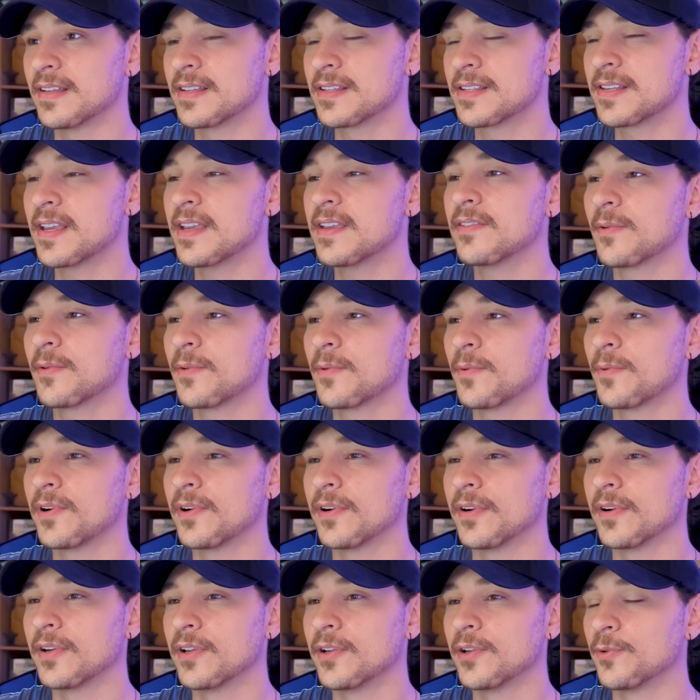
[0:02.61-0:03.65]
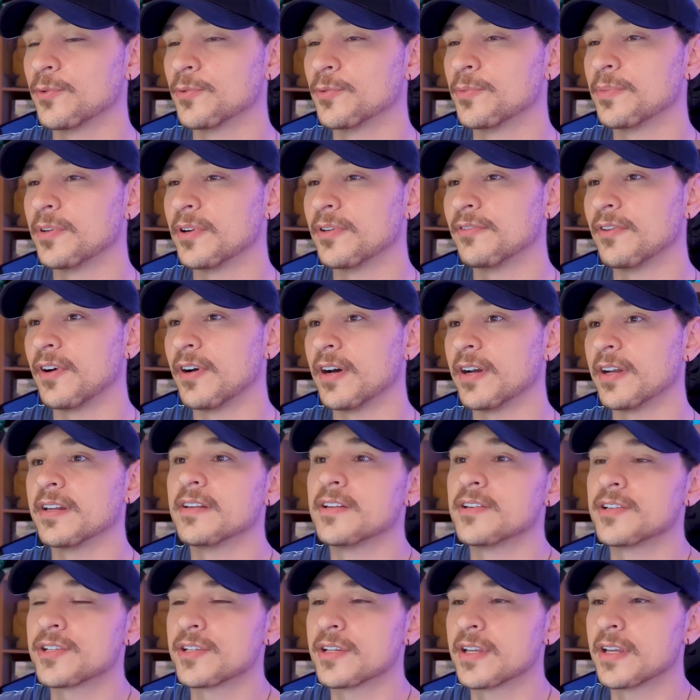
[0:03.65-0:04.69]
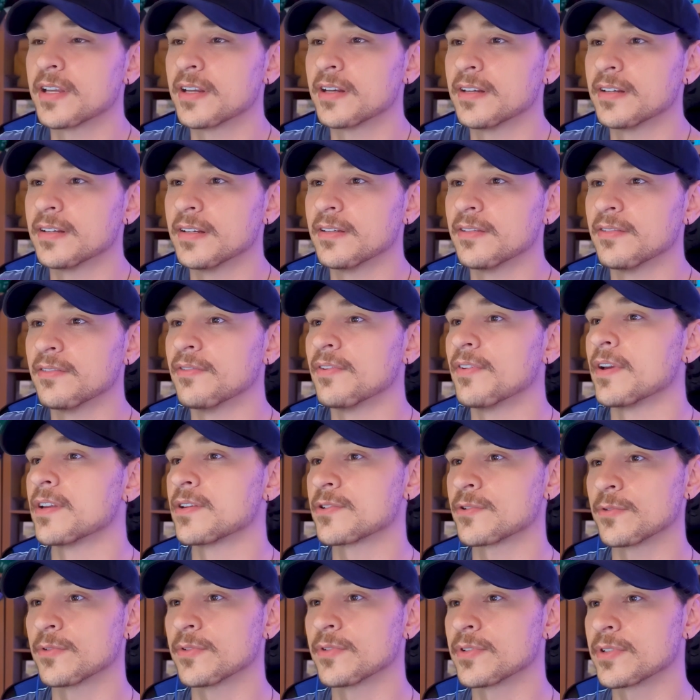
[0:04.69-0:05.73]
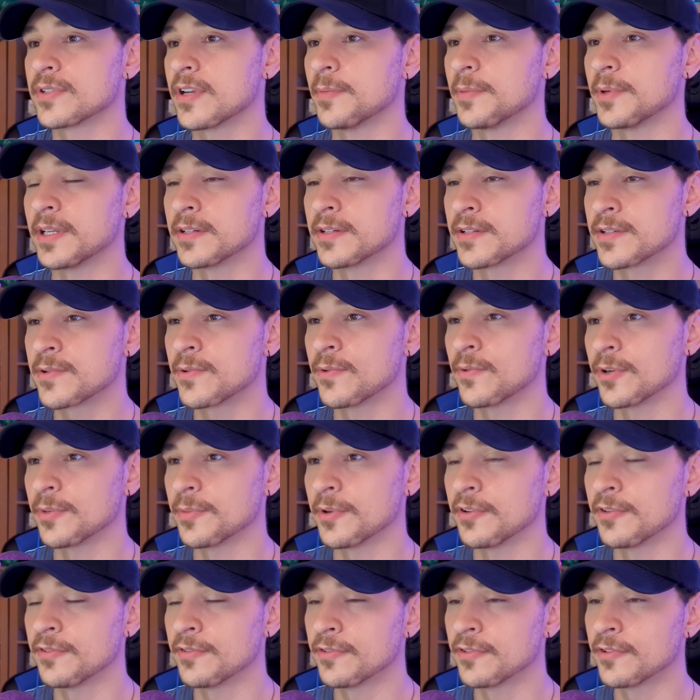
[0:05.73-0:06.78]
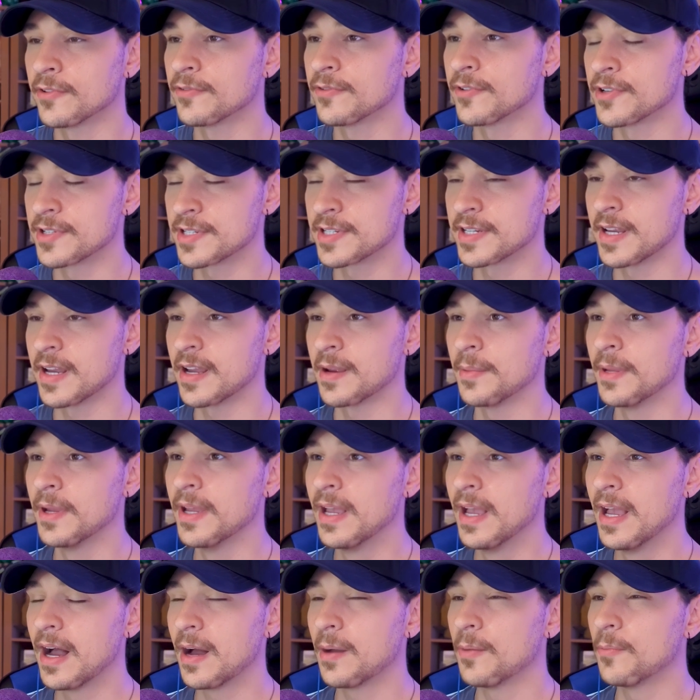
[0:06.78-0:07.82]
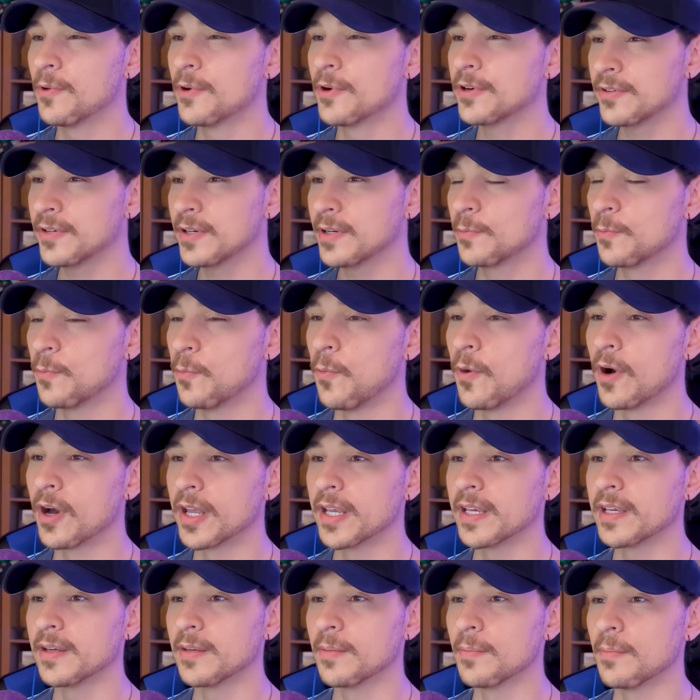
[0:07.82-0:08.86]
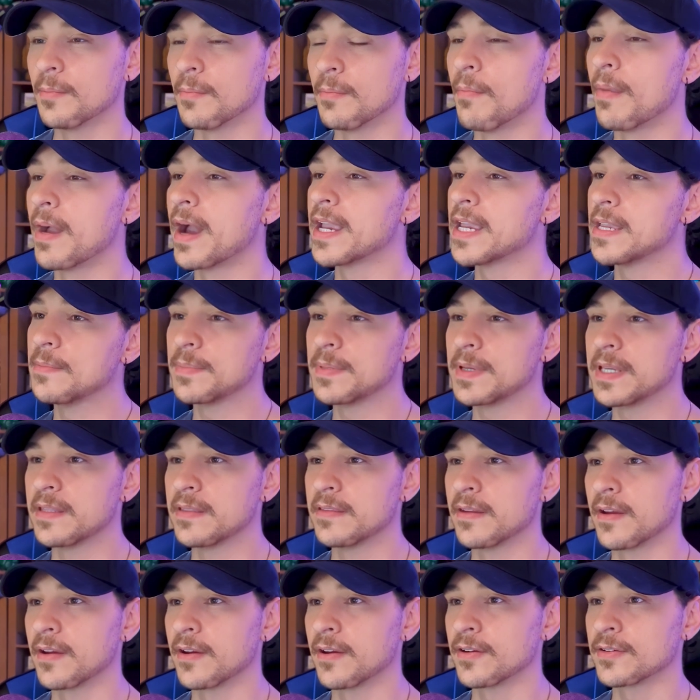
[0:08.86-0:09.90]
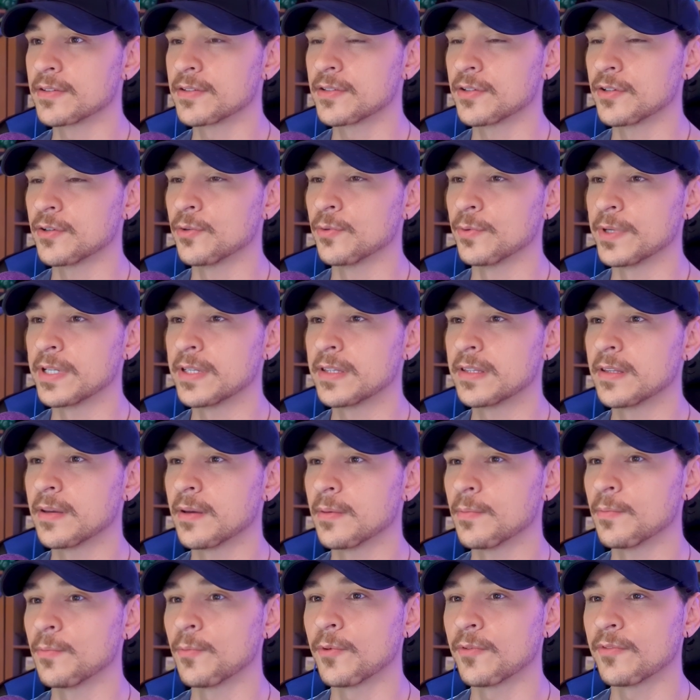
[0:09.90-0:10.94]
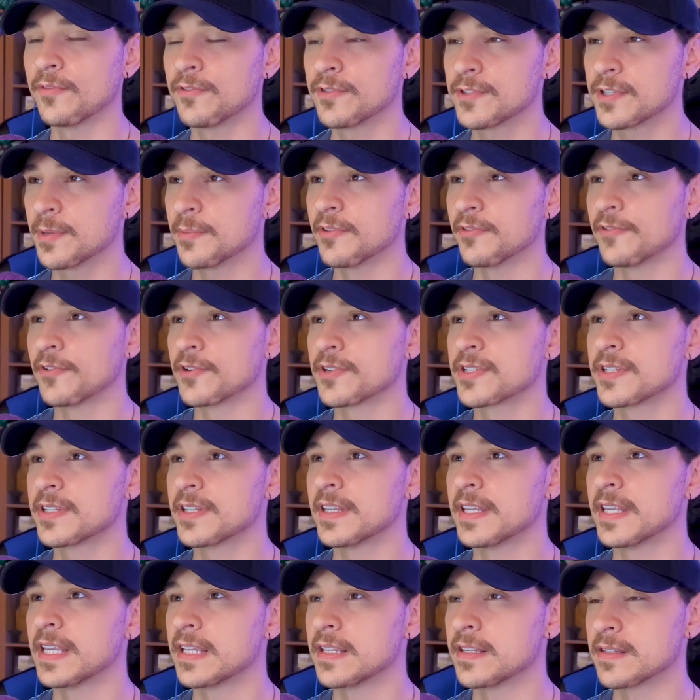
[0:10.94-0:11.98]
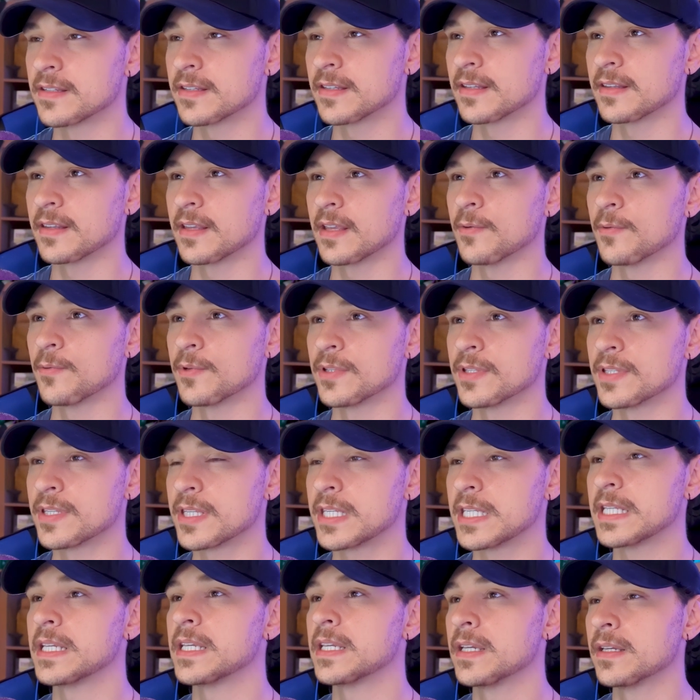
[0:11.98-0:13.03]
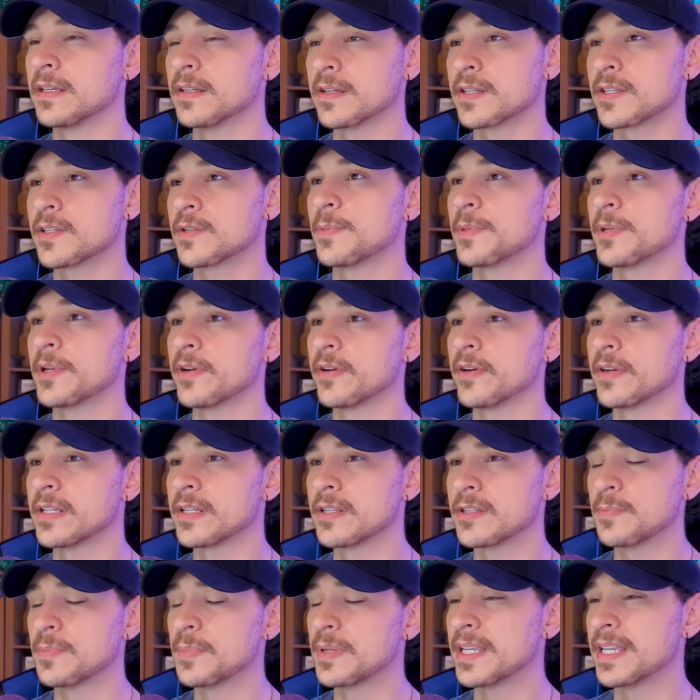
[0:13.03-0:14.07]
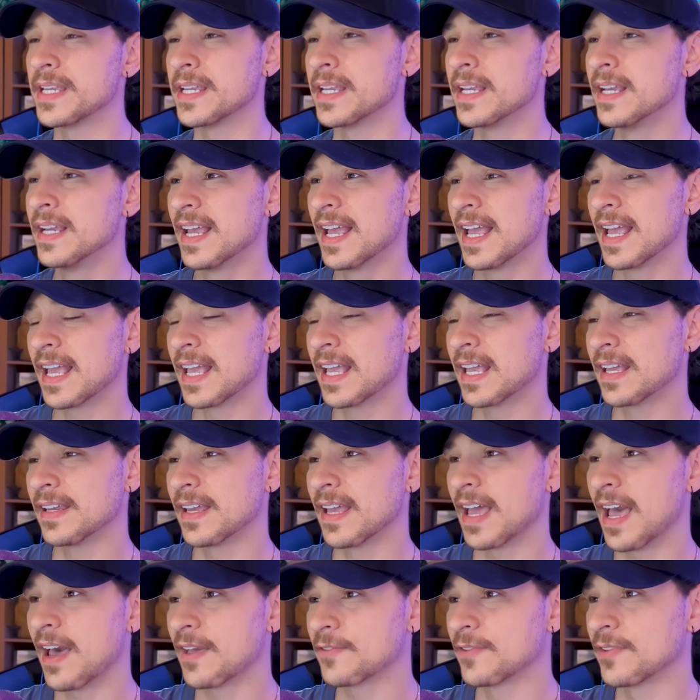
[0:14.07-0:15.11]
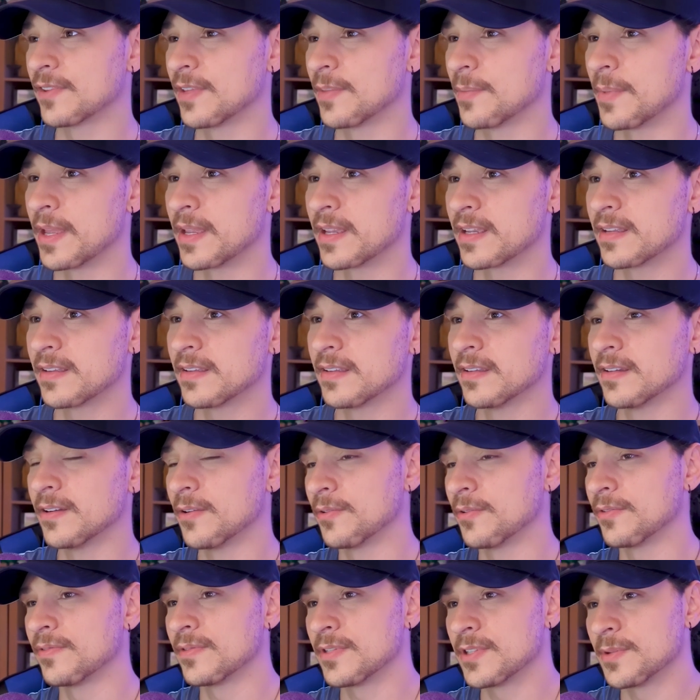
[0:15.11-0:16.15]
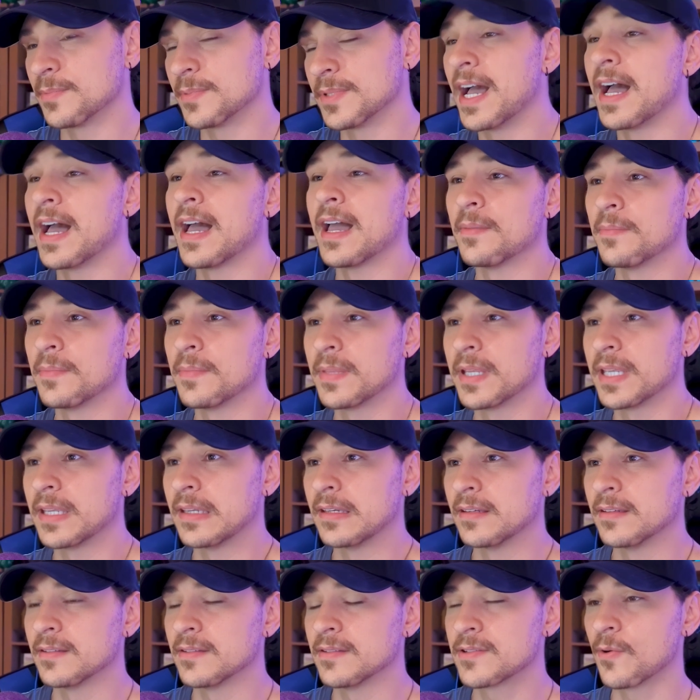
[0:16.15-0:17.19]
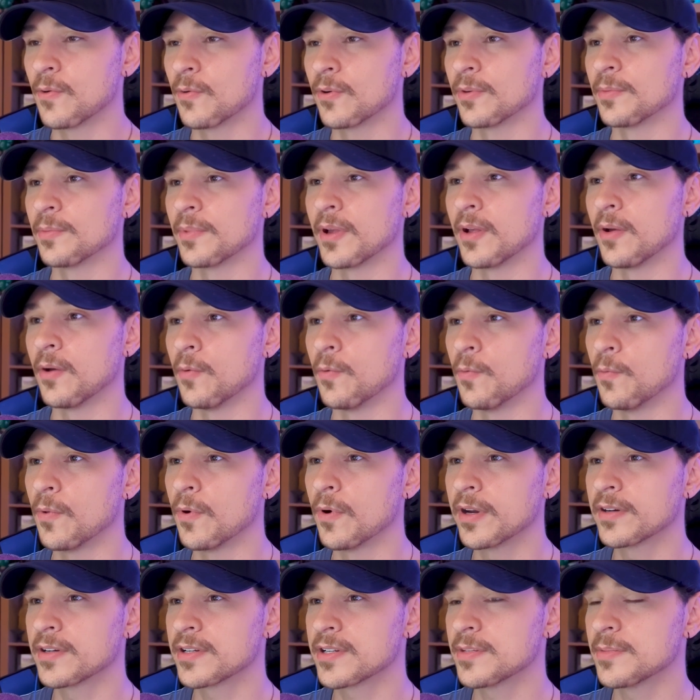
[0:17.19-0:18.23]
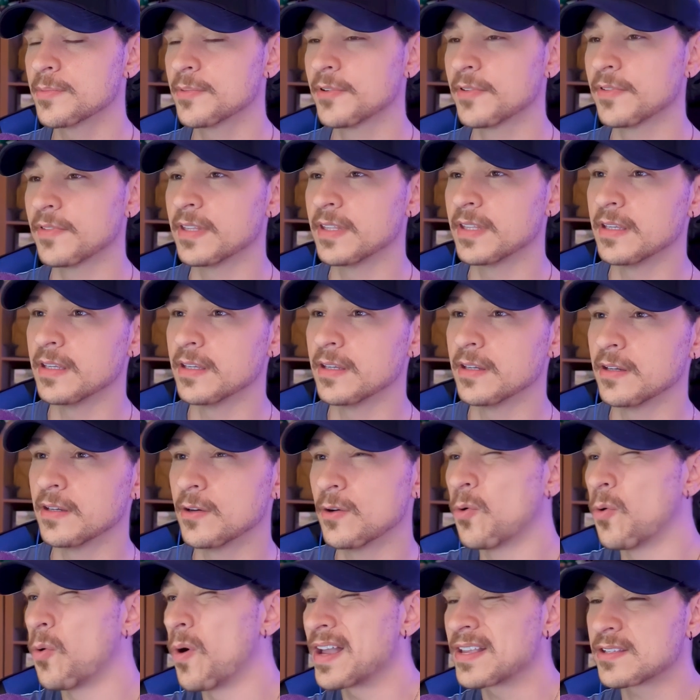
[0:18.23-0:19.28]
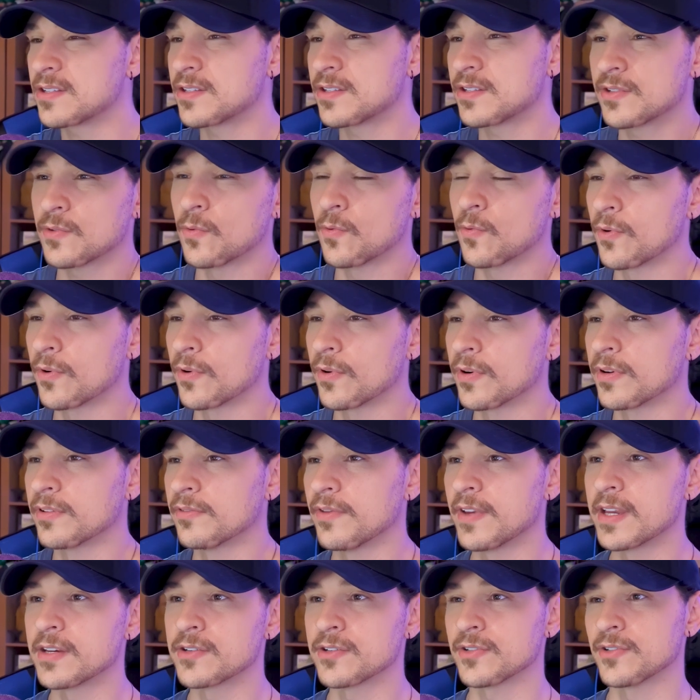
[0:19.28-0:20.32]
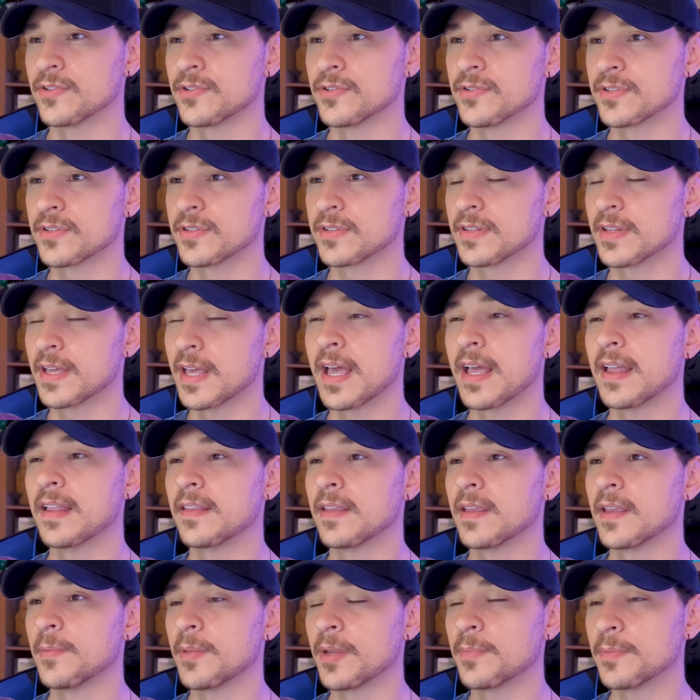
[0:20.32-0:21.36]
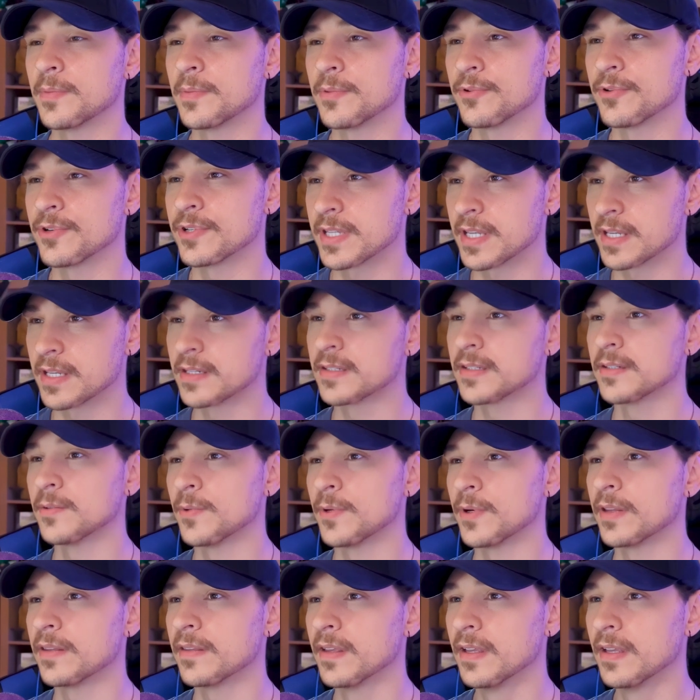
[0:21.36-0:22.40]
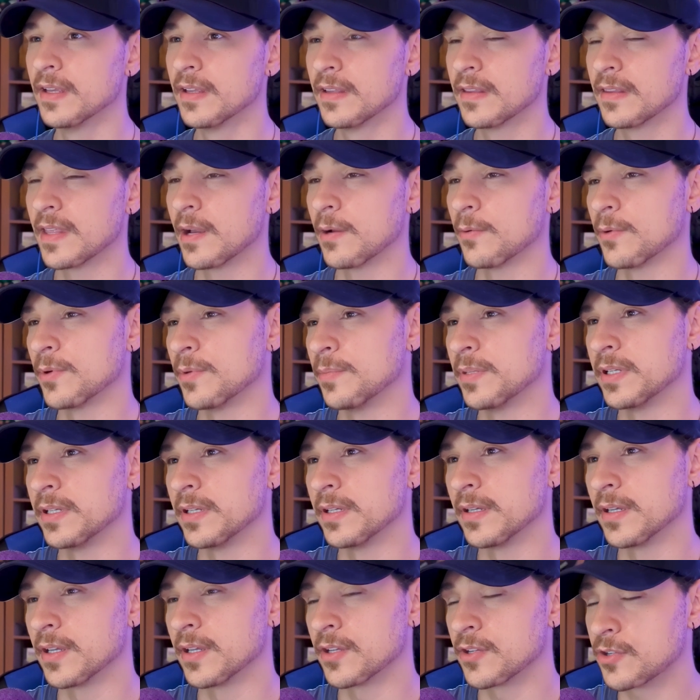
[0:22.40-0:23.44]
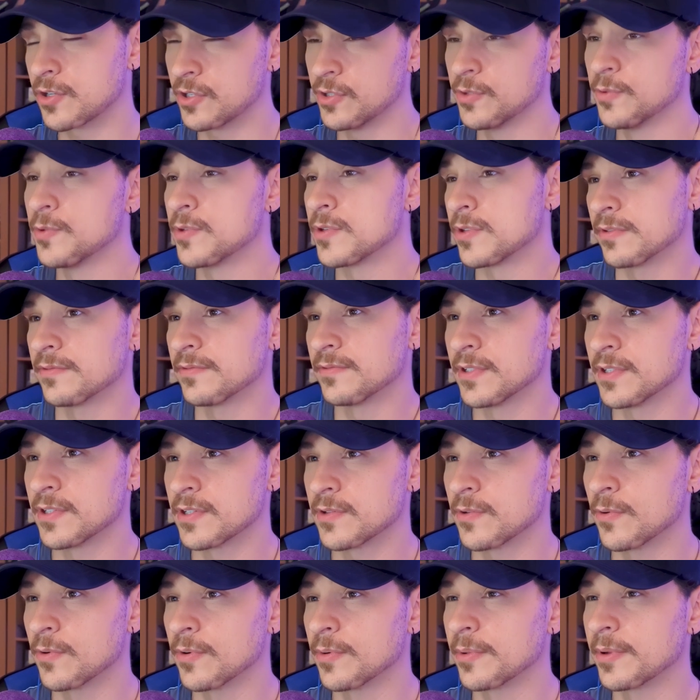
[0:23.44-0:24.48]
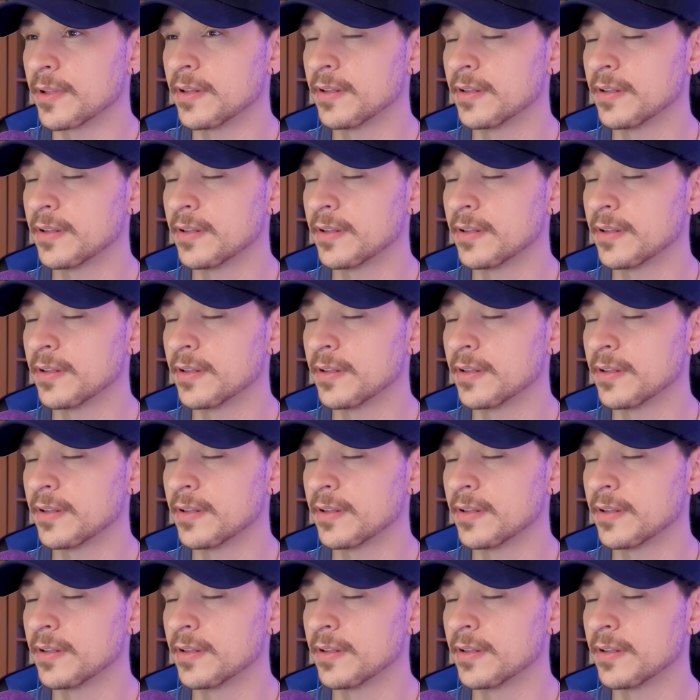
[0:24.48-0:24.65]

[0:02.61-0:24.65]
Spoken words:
Say there were a group of uninitiated adventurers coming into Scornubel for the first time. I'm wondering what might be there to greet them. What some of the first things that they would see and experience be? And after they make, some time in Scornubel, what are some of the quests or adventures that they might be presented with that would be exclusive to Scornubel?